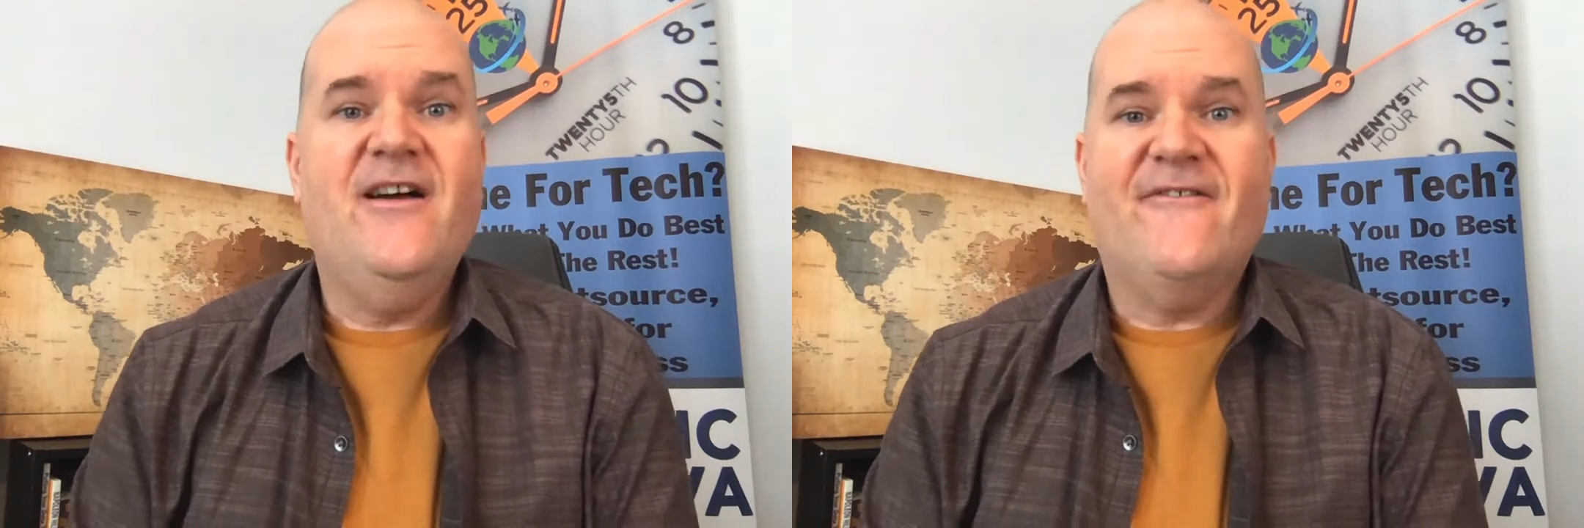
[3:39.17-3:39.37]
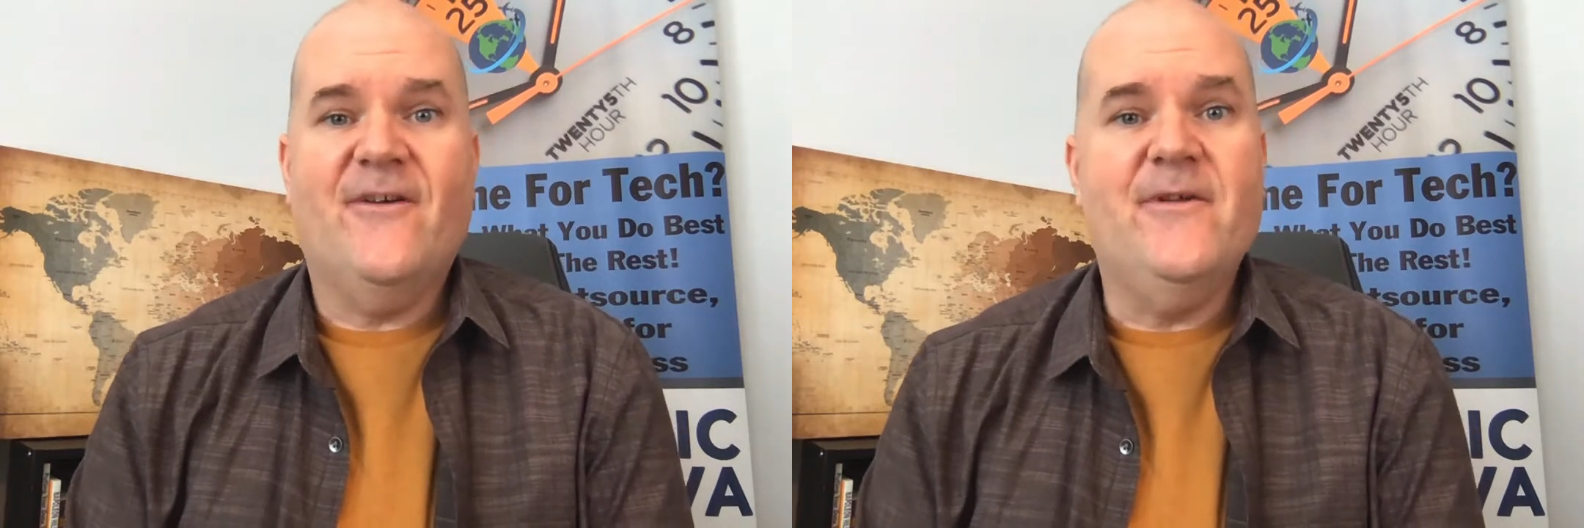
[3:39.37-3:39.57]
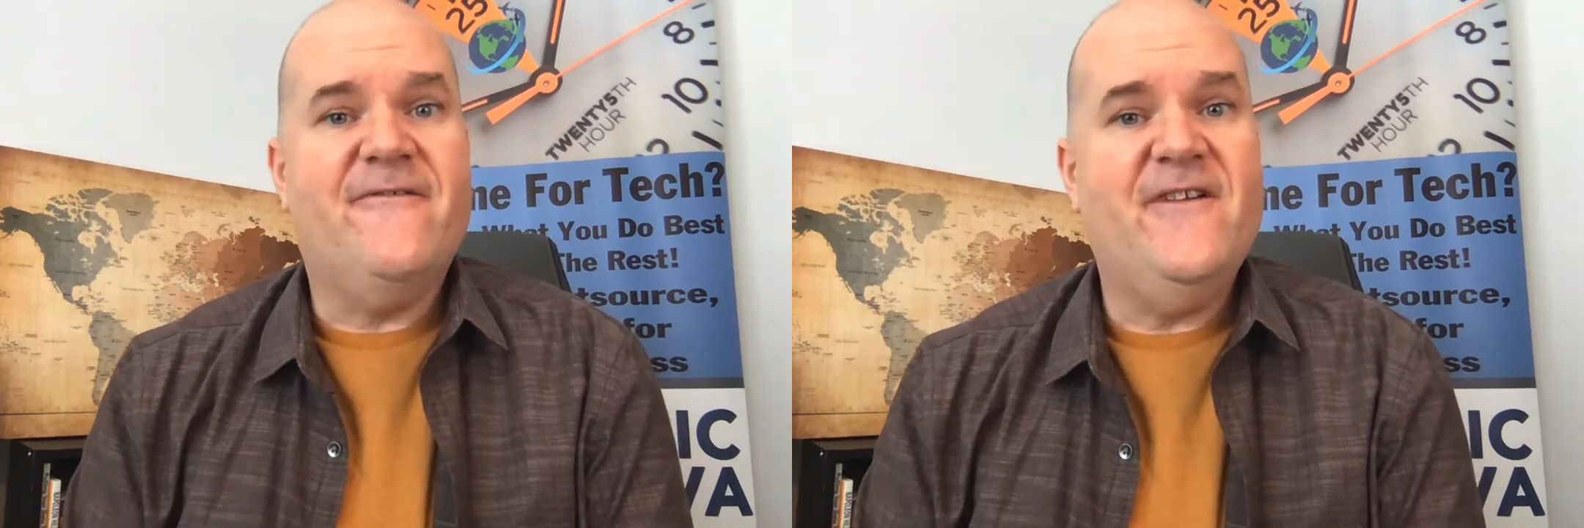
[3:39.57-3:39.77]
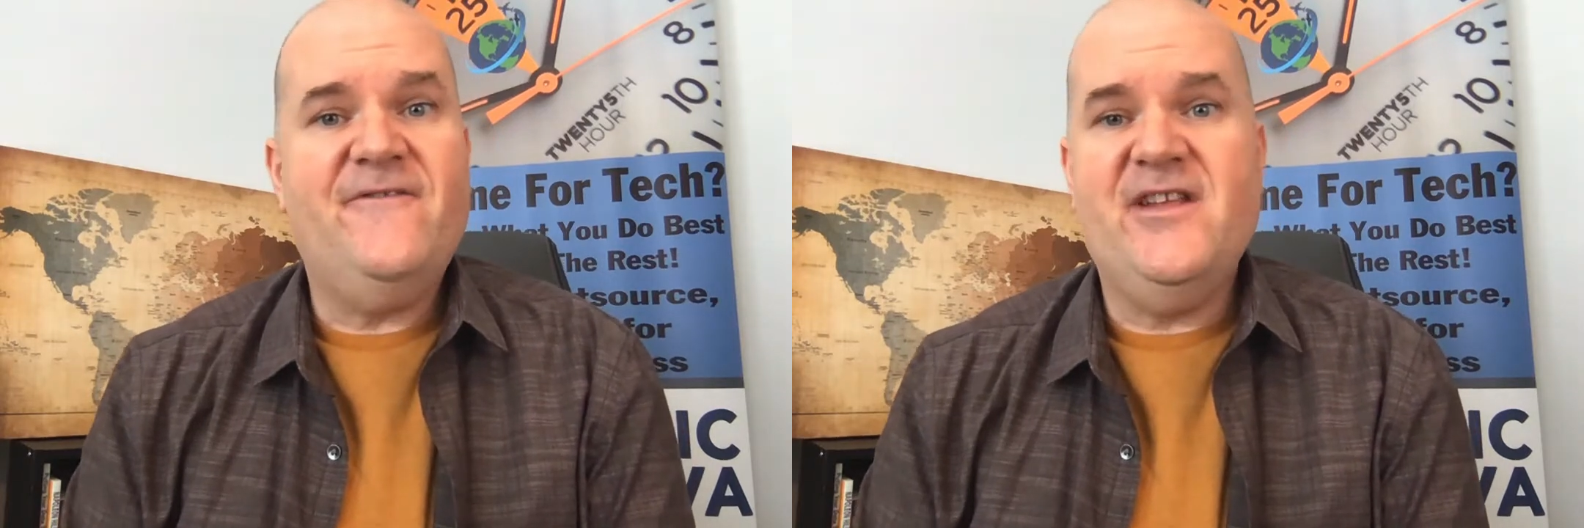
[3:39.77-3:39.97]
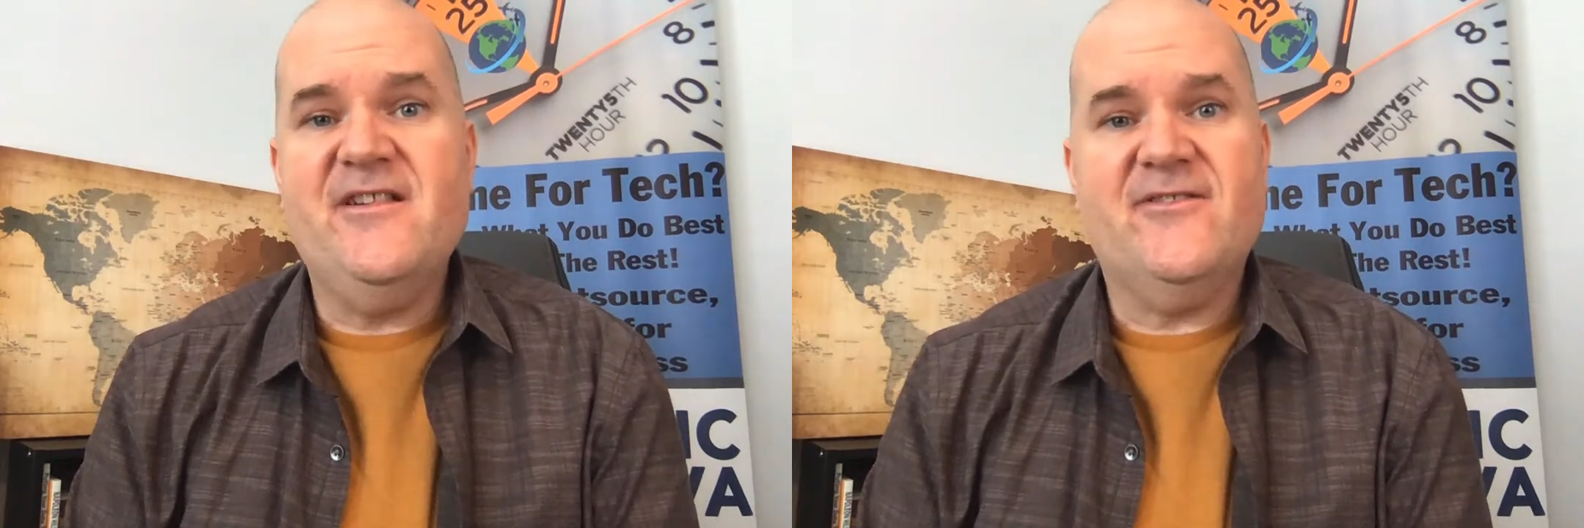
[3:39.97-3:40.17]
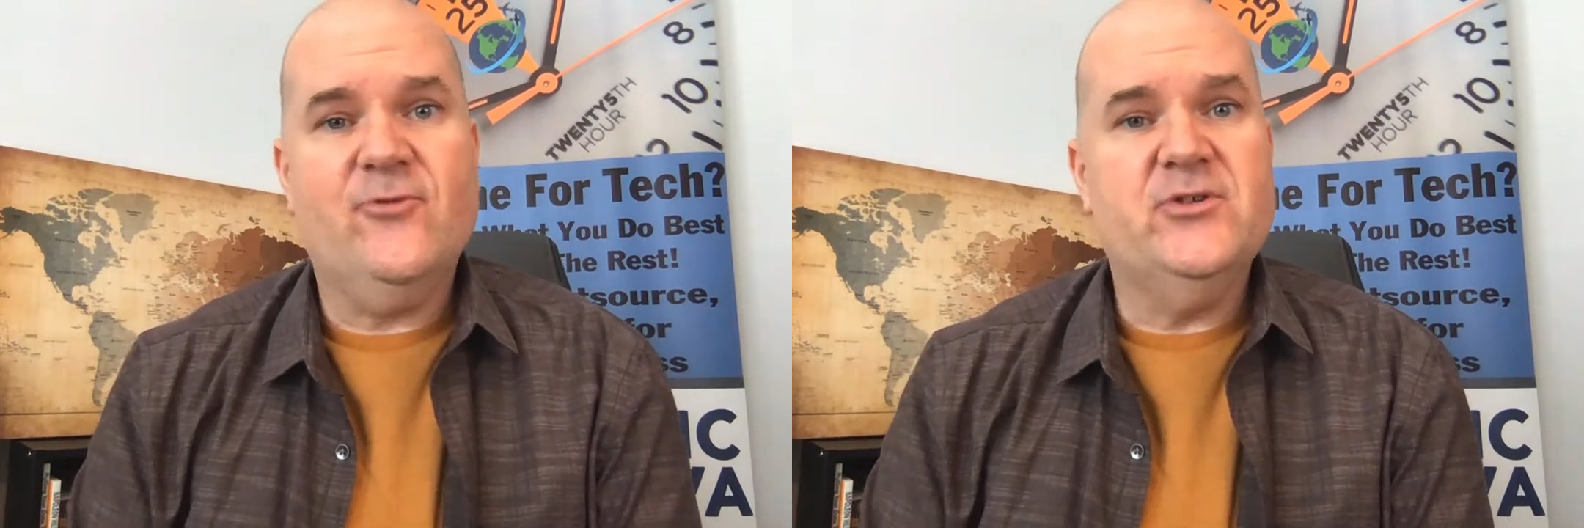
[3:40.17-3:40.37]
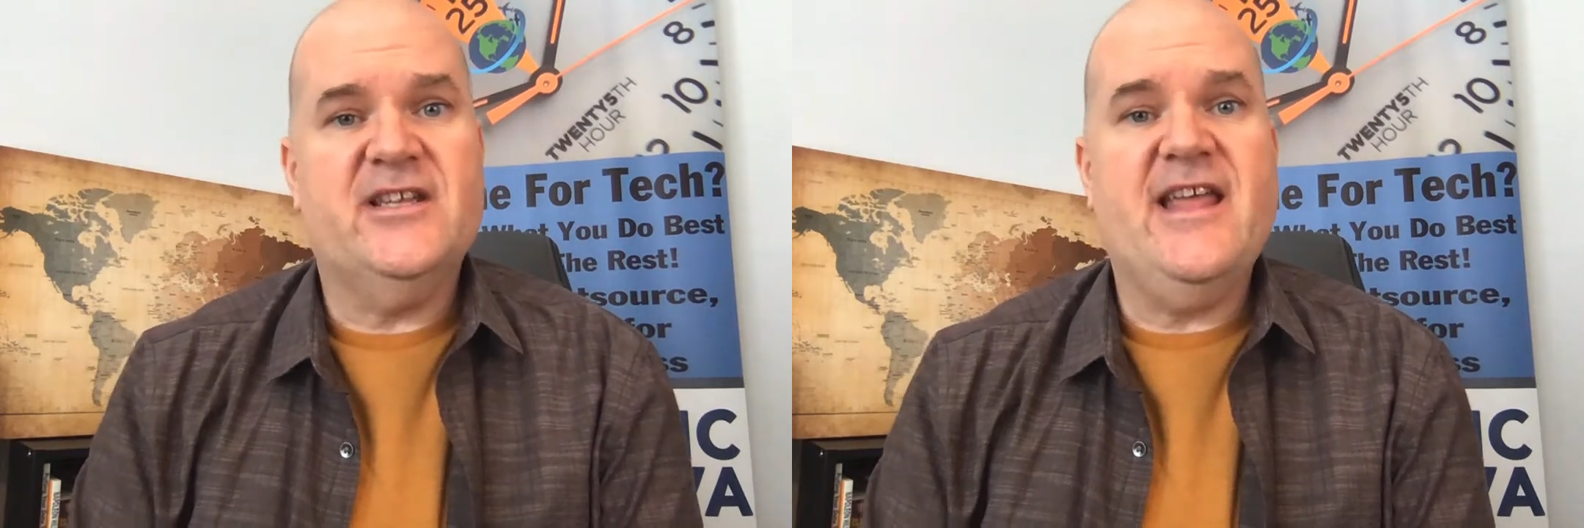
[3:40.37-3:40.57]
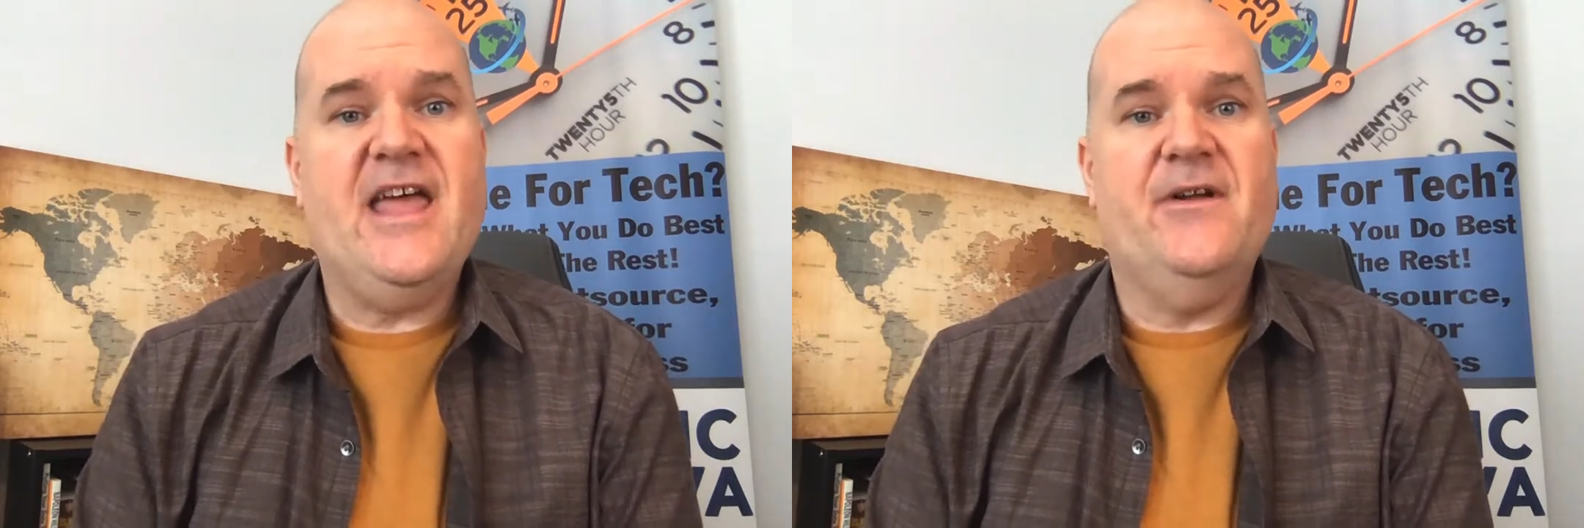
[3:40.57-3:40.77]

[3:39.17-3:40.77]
From the 50s through today,